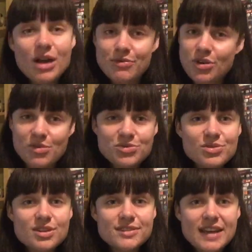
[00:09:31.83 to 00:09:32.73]
I've gone
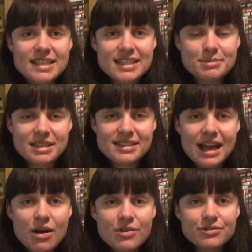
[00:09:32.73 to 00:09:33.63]
through those phases
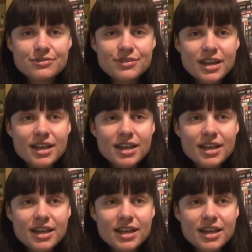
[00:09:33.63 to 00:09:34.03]
myself.